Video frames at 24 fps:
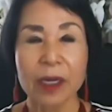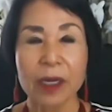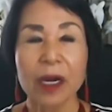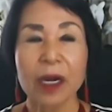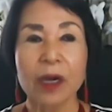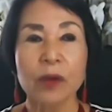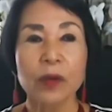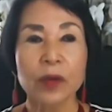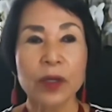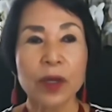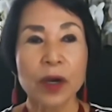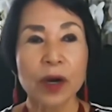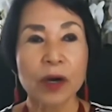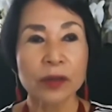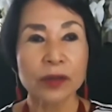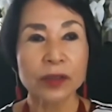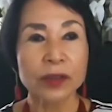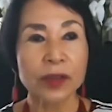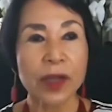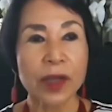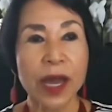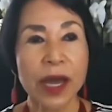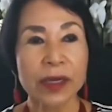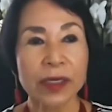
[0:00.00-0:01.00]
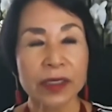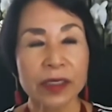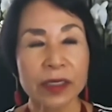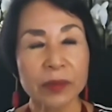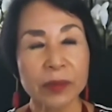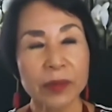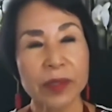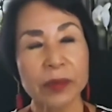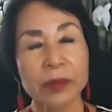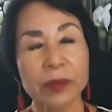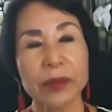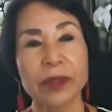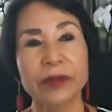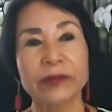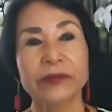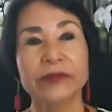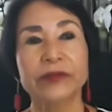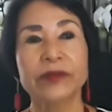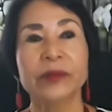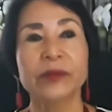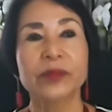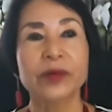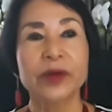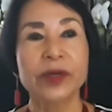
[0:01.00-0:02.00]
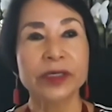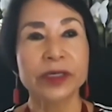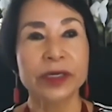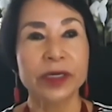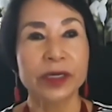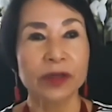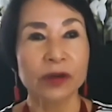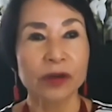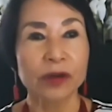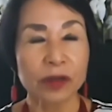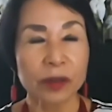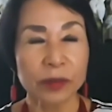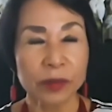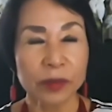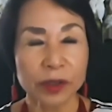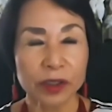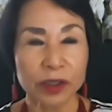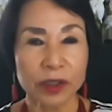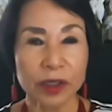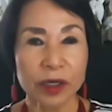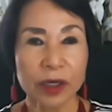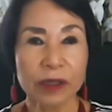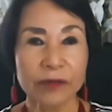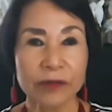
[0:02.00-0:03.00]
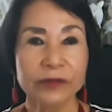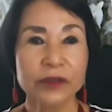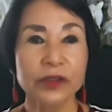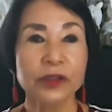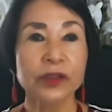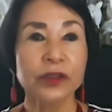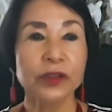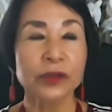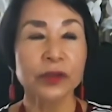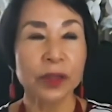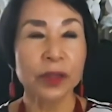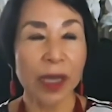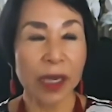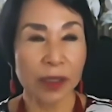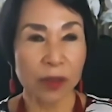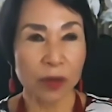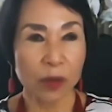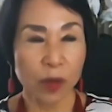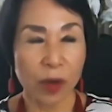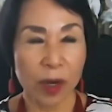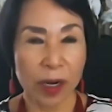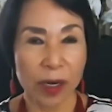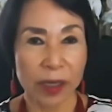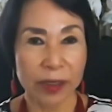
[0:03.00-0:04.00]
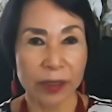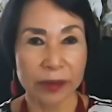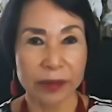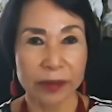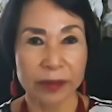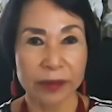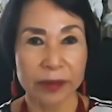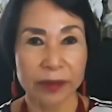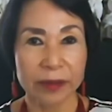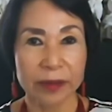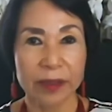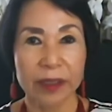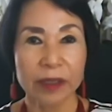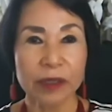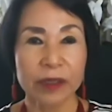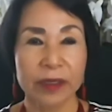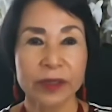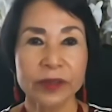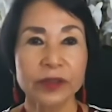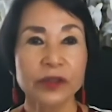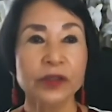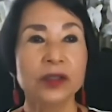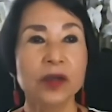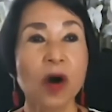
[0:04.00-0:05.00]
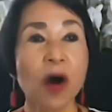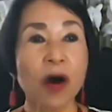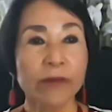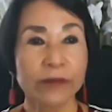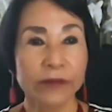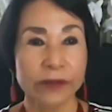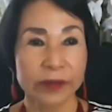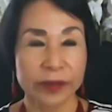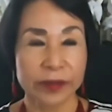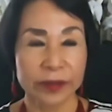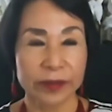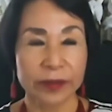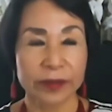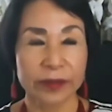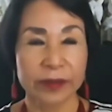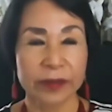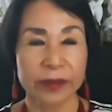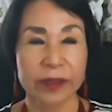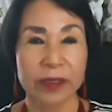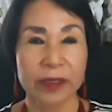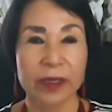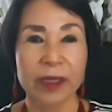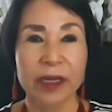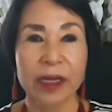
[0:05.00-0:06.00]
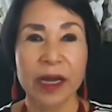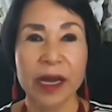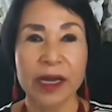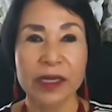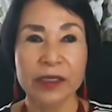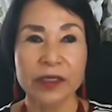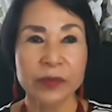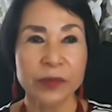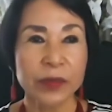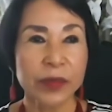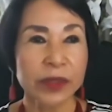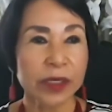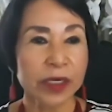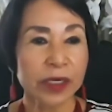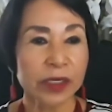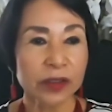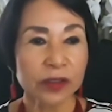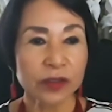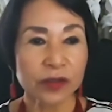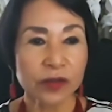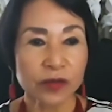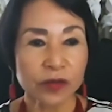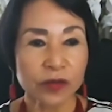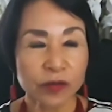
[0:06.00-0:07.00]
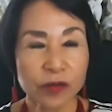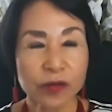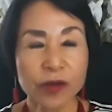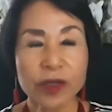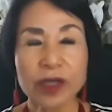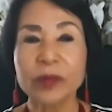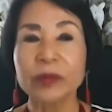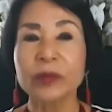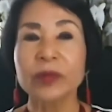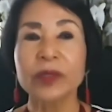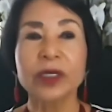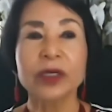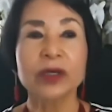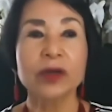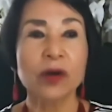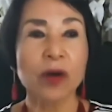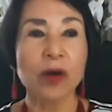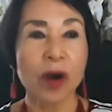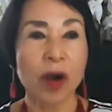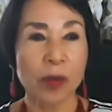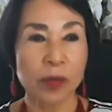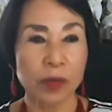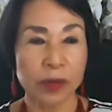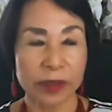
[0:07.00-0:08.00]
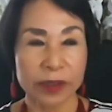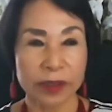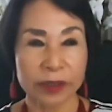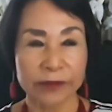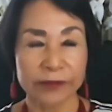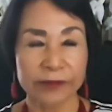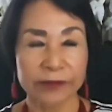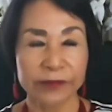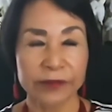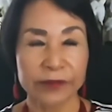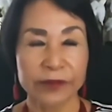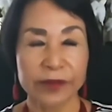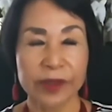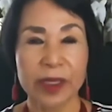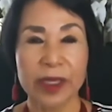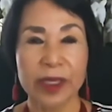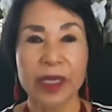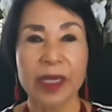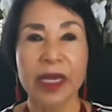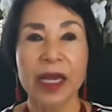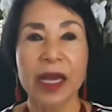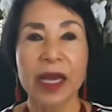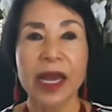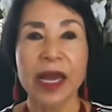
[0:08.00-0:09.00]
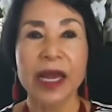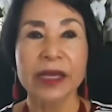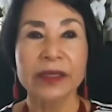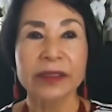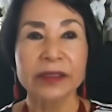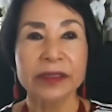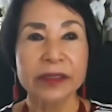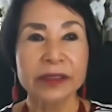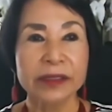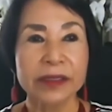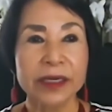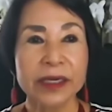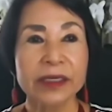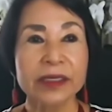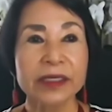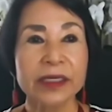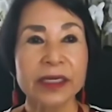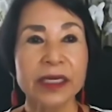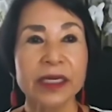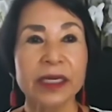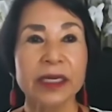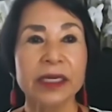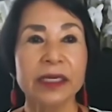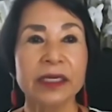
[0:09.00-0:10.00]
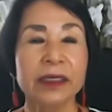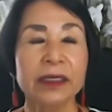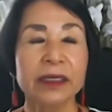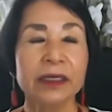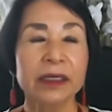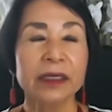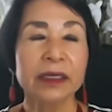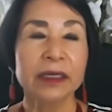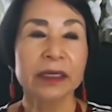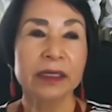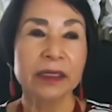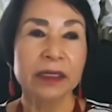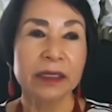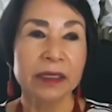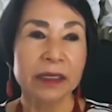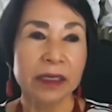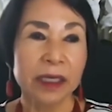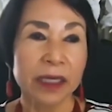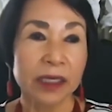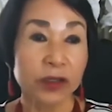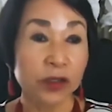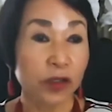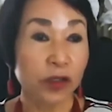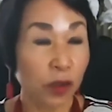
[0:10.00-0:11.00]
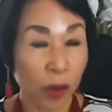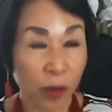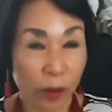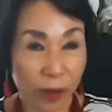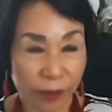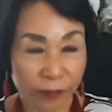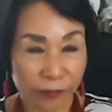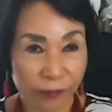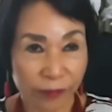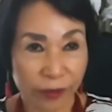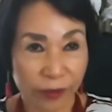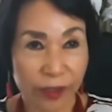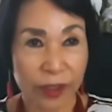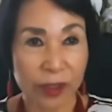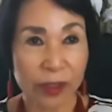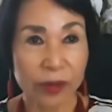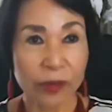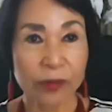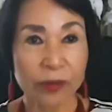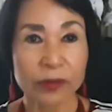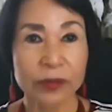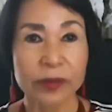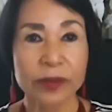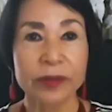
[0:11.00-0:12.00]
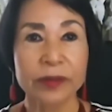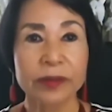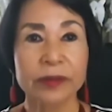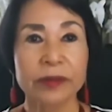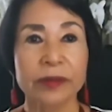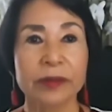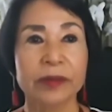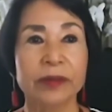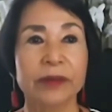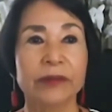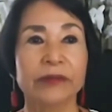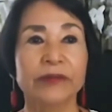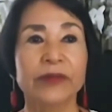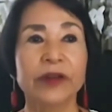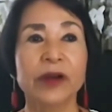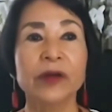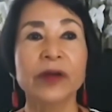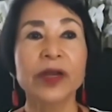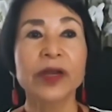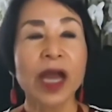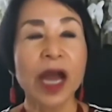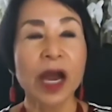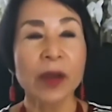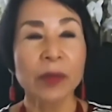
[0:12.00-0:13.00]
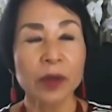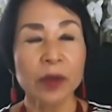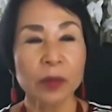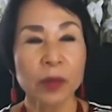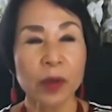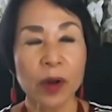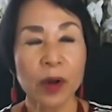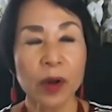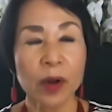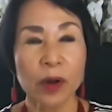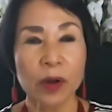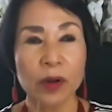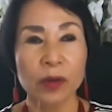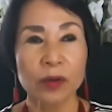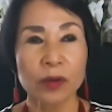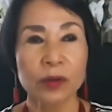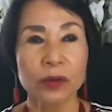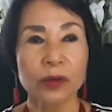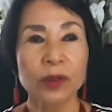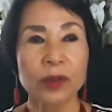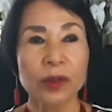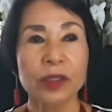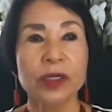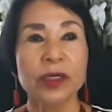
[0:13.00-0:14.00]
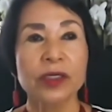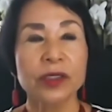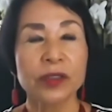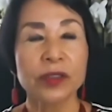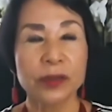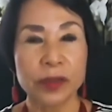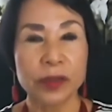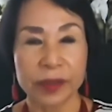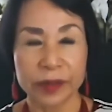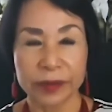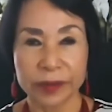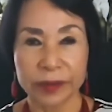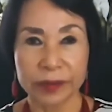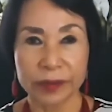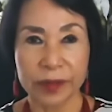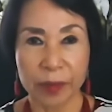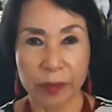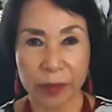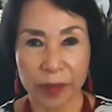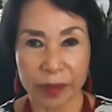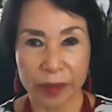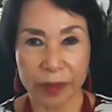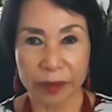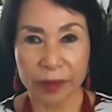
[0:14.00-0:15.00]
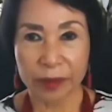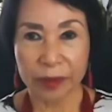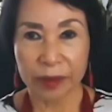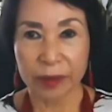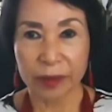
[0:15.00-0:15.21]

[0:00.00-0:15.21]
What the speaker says: We also had a commitment from President Gorbachev to do likewise. His office has been extremely cooperative and sent in historic videos, very apropos to this summit.